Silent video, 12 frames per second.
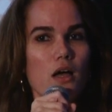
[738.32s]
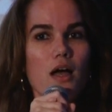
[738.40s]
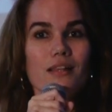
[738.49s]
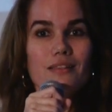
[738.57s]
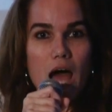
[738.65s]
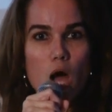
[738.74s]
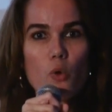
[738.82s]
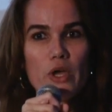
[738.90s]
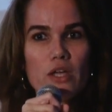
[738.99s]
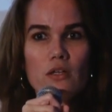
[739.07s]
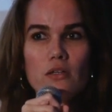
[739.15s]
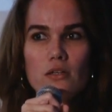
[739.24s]

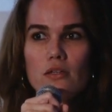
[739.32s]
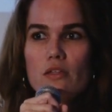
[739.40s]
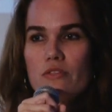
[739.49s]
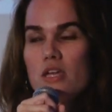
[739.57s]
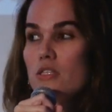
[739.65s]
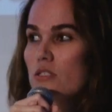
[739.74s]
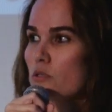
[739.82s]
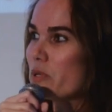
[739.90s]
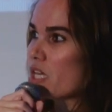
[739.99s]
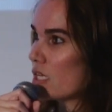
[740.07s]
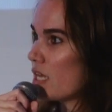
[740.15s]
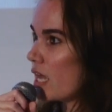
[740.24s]
allowing things to be
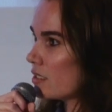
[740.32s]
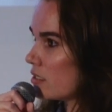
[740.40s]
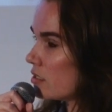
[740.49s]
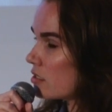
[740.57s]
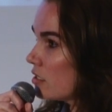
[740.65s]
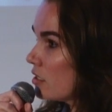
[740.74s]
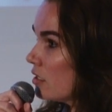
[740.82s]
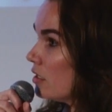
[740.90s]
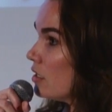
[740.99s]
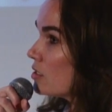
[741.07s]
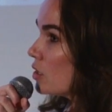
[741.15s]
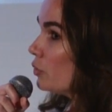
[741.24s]
connected.
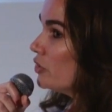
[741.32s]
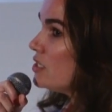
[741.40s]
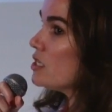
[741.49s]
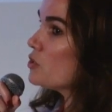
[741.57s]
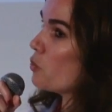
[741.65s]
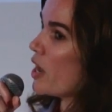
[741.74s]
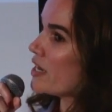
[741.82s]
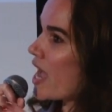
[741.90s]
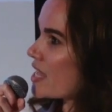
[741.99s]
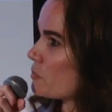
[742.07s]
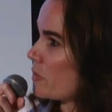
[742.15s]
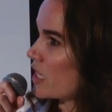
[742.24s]
So this is one
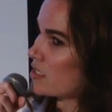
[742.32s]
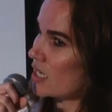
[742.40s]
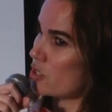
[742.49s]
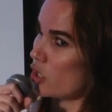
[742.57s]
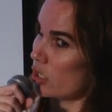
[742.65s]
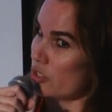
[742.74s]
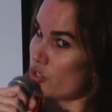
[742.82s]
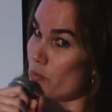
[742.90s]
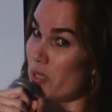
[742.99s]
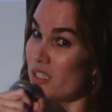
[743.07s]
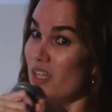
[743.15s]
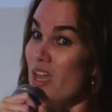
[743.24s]
aspect, technology.
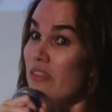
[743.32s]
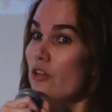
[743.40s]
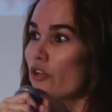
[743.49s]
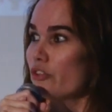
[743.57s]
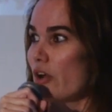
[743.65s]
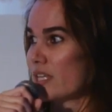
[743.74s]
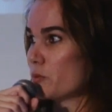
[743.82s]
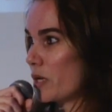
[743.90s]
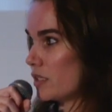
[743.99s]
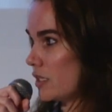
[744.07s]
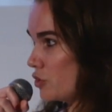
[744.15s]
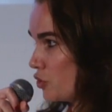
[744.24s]
But then the other
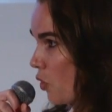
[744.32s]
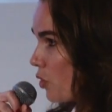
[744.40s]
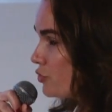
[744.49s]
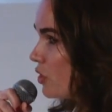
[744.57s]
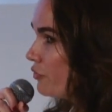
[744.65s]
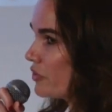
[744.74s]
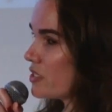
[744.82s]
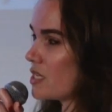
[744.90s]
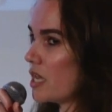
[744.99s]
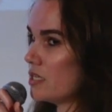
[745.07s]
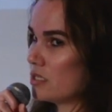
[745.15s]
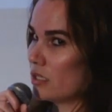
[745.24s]
aspect that you also
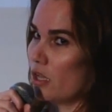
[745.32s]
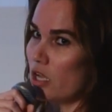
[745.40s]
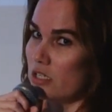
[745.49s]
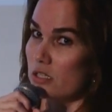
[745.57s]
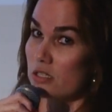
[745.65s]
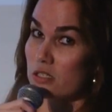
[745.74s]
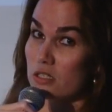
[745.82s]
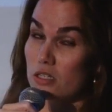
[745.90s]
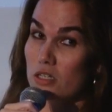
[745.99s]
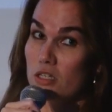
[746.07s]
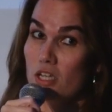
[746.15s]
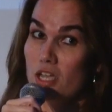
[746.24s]
emphasized a lot is
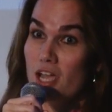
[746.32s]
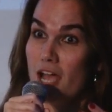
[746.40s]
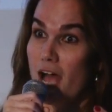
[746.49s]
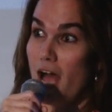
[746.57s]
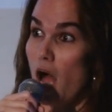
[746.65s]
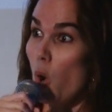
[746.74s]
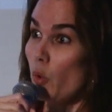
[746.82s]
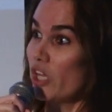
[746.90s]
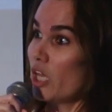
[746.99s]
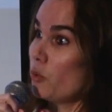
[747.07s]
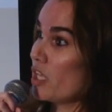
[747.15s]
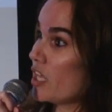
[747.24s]
how
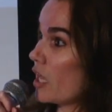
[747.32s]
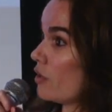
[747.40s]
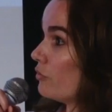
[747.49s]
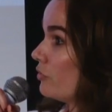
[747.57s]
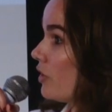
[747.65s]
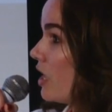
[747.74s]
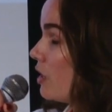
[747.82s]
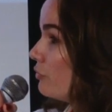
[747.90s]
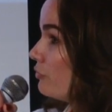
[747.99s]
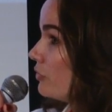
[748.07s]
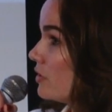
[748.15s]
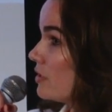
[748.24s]
can we have
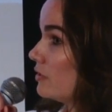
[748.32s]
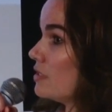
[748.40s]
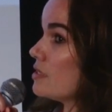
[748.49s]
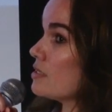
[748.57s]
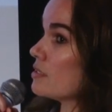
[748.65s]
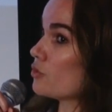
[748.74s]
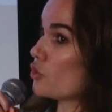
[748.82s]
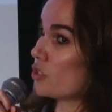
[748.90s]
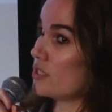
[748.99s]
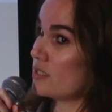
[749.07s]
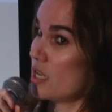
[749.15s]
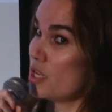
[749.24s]
this
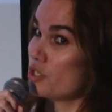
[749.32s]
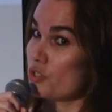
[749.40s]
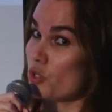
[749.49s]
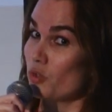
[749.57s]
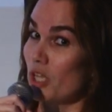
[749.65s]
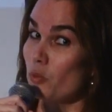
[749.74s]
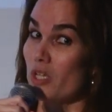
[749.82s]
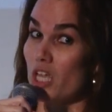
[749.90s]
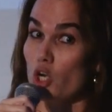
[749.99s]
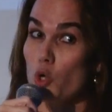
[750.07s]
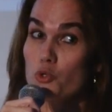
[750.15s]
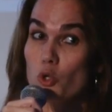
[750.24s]
standardization so that we
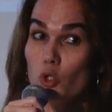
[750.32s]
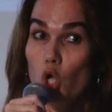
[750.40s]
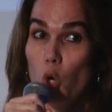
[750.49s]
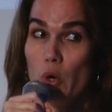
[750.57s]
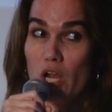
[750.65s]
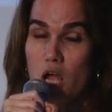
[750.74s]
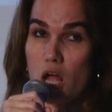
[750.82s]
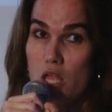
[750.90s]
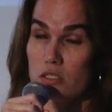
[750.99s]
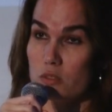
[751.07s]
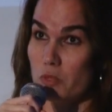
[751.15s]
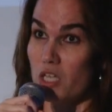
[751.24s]
can also lower
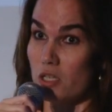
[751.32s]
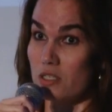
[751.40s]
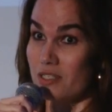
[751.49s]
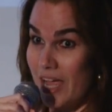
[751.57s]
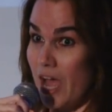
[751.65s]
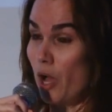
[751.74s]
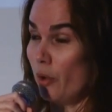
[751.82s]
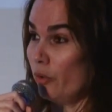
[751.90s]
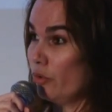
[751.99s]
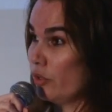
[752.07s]
costs? Because now,